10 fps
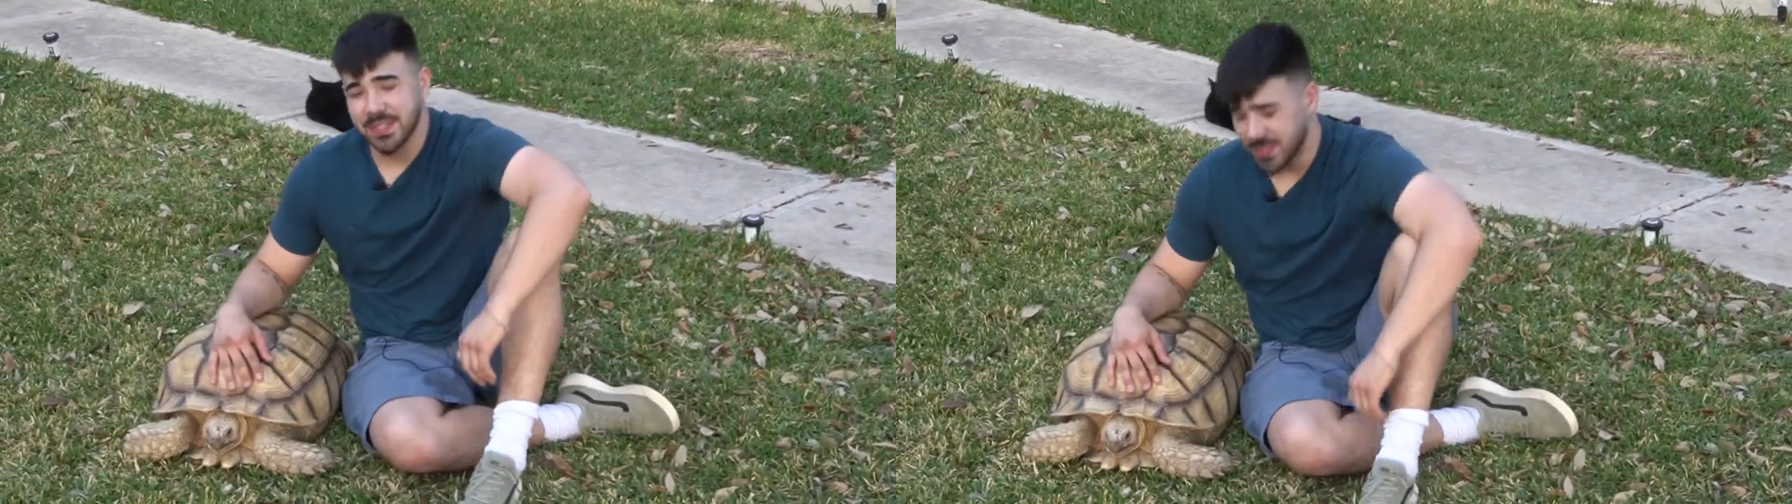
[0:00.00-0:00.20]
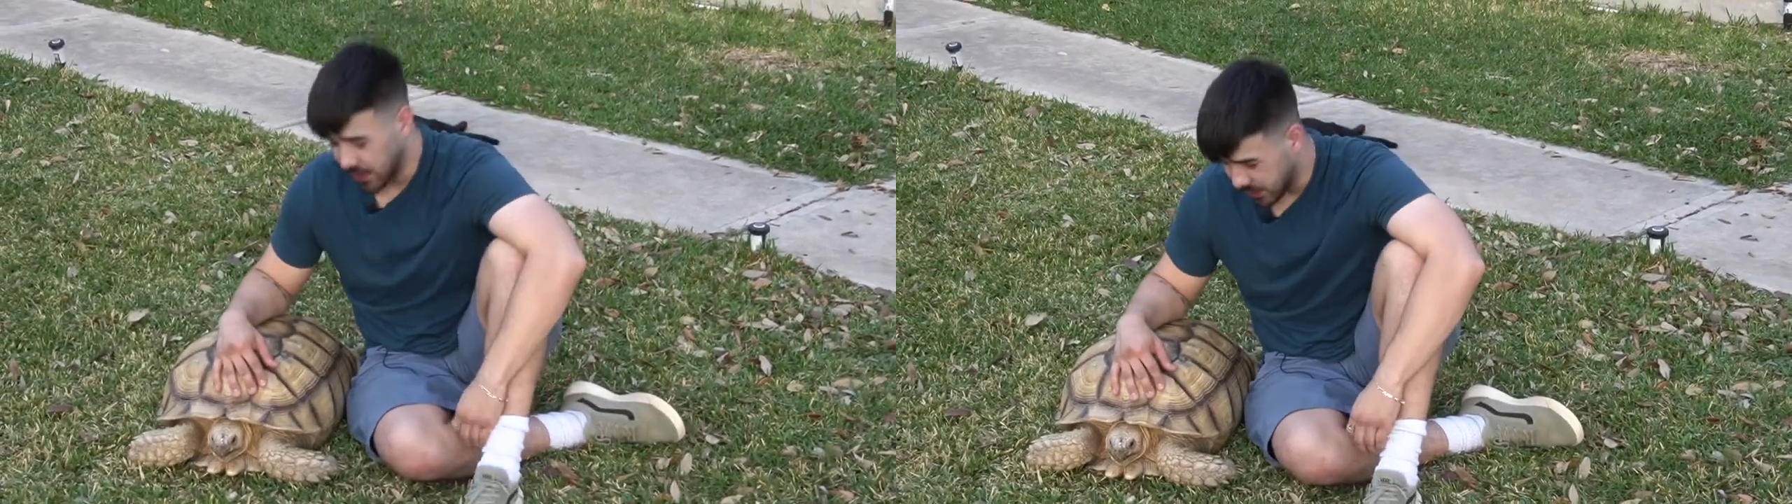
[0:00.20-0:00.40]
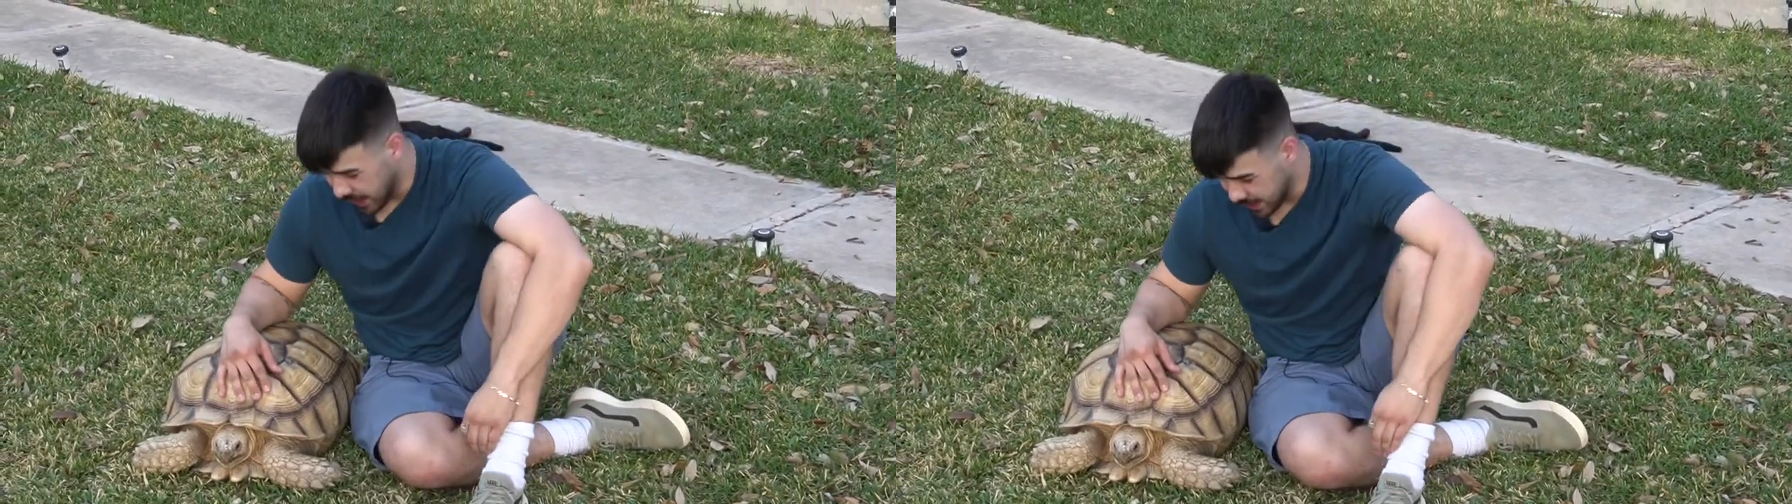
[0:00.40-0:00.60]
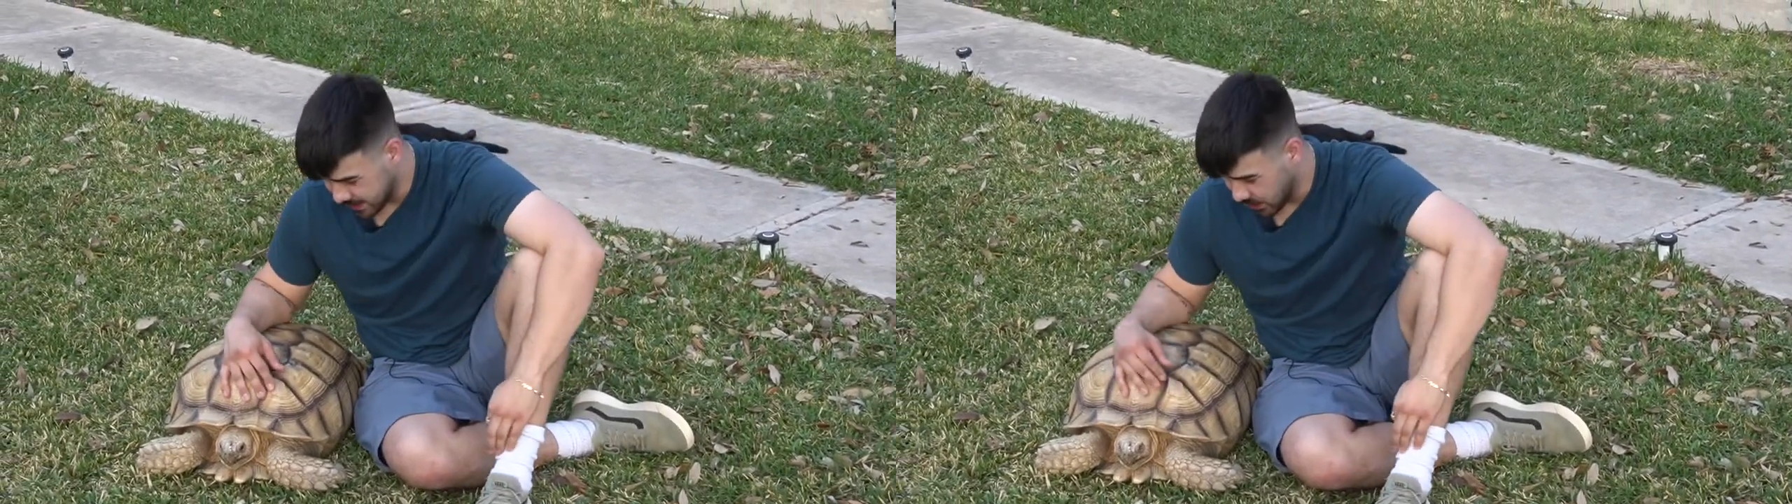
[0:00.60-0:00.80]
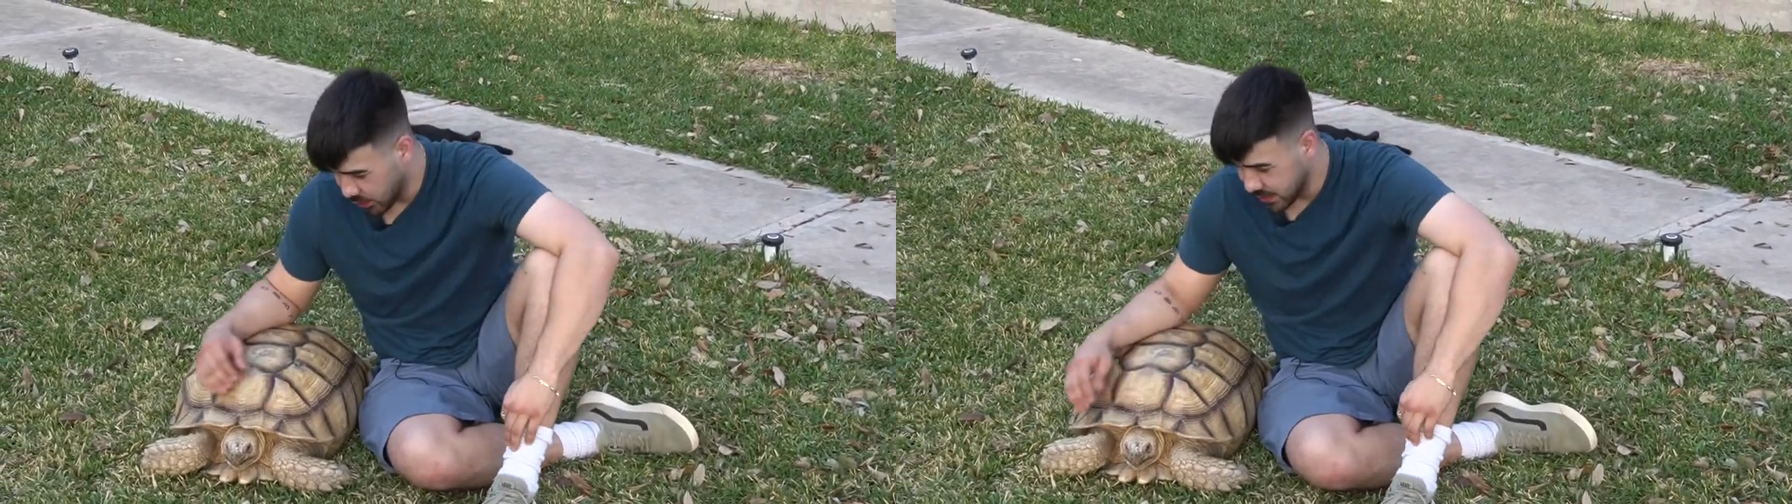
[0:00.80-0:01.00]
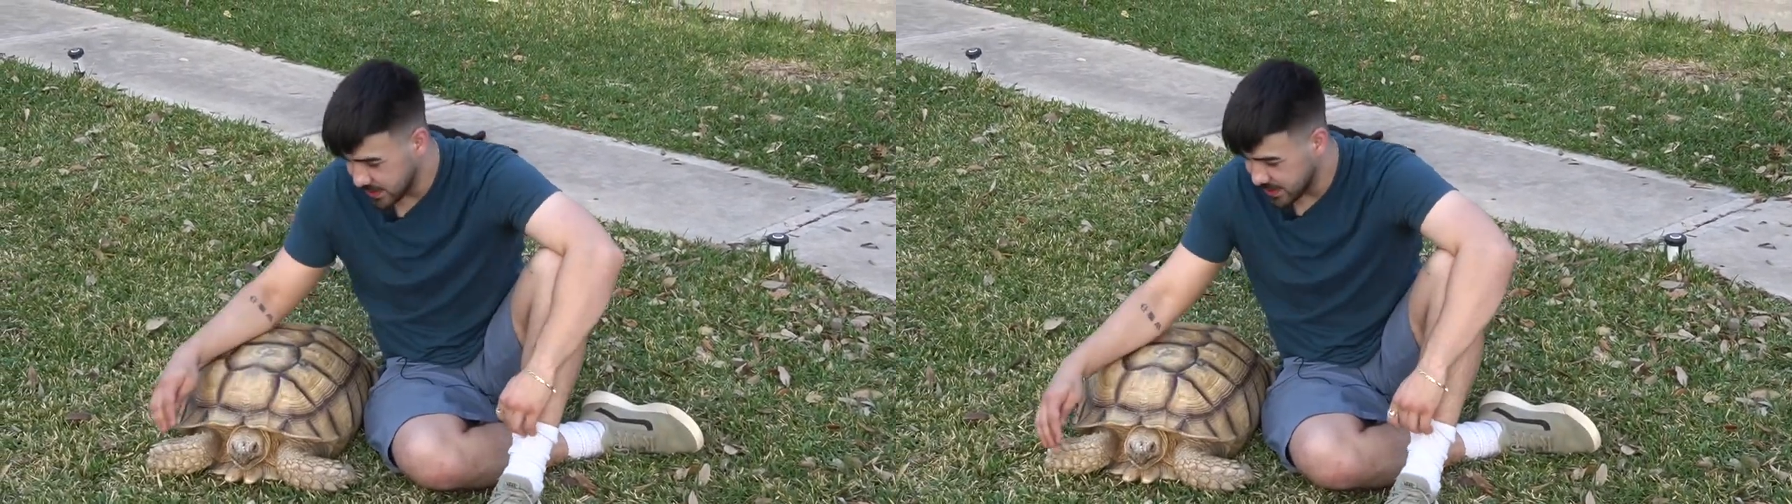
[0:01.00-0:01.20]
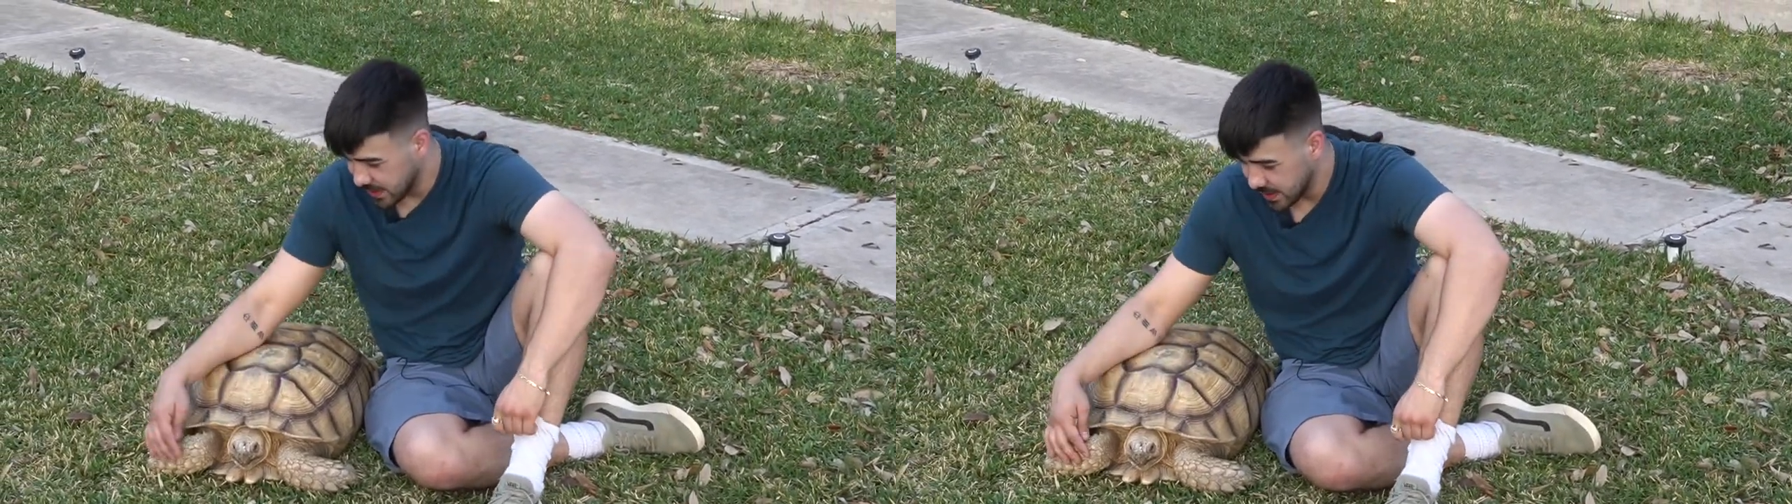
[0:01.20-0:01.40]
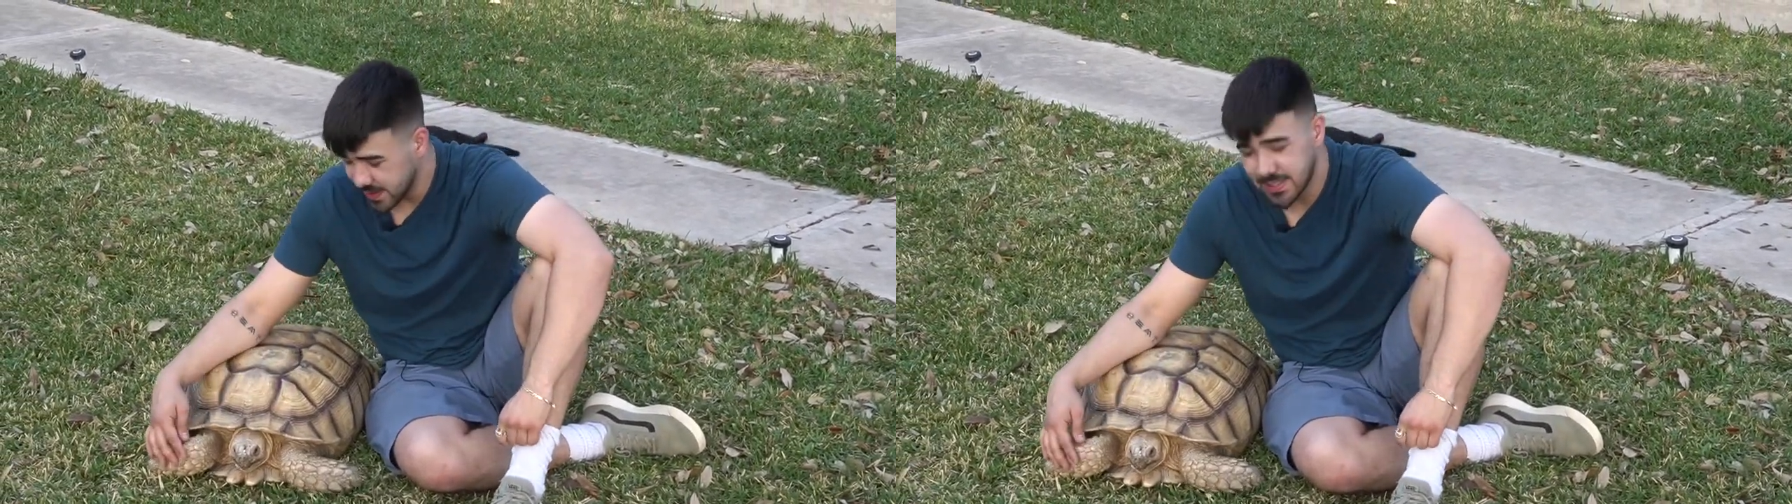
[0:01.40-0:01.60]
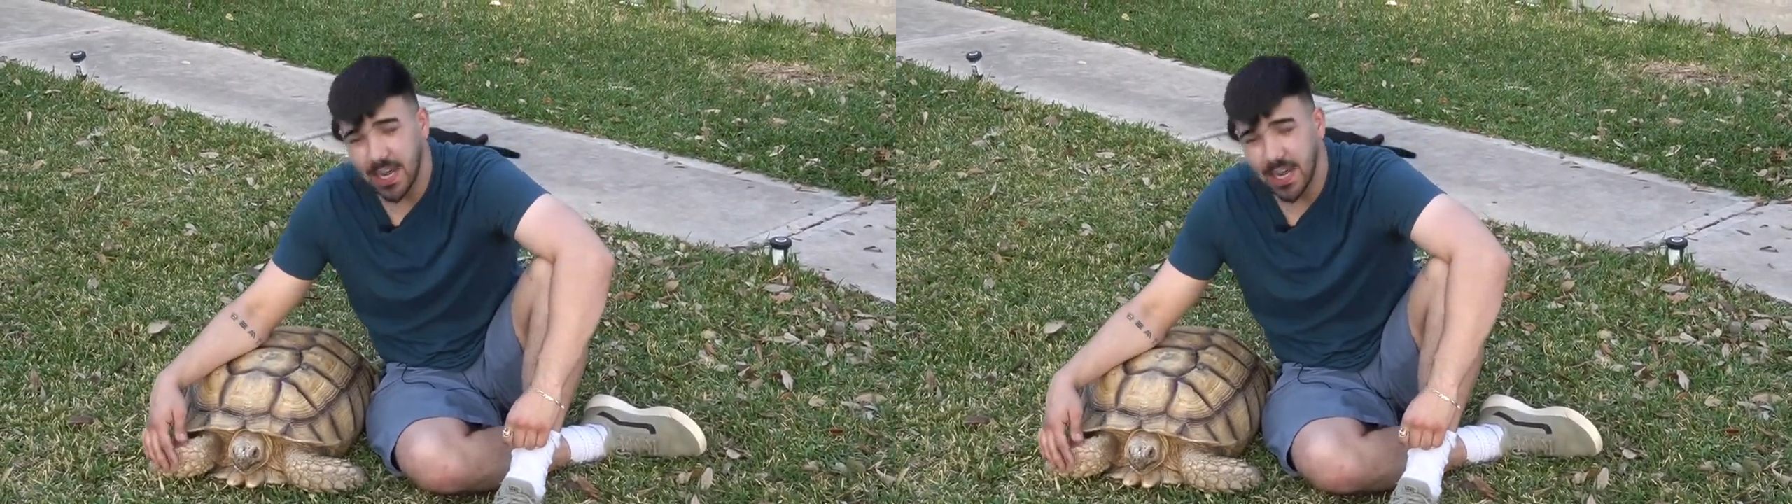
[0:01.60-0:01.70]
the sulcata tortoise these